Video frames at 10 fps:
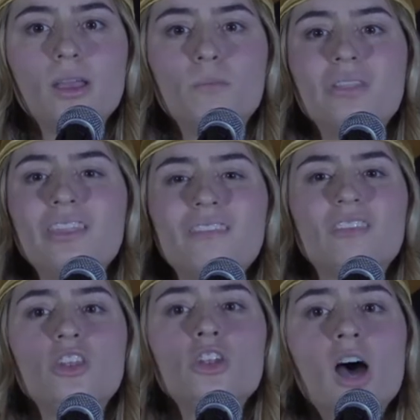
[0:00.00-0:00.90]
But this
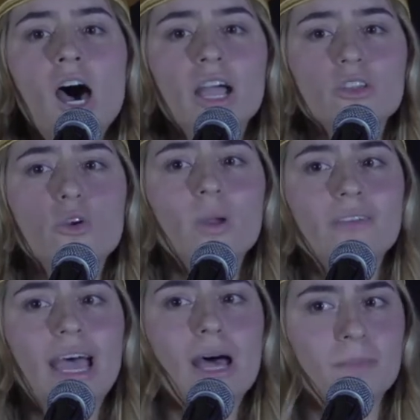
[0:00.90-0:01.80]
is not going
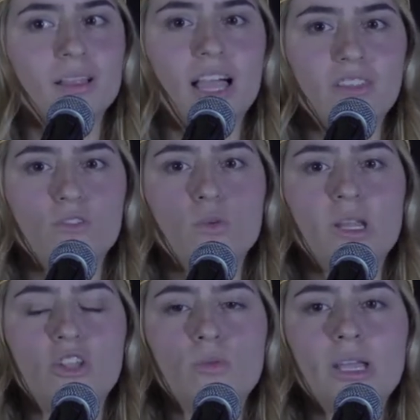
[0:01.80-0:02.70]
to happen, class of
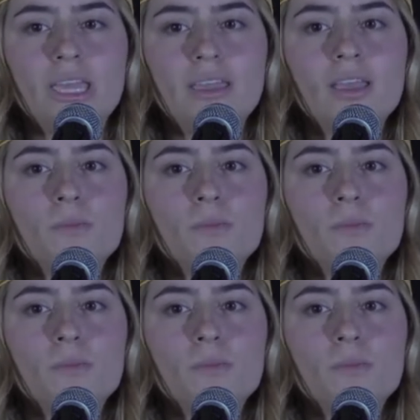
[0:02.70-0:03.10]
2020,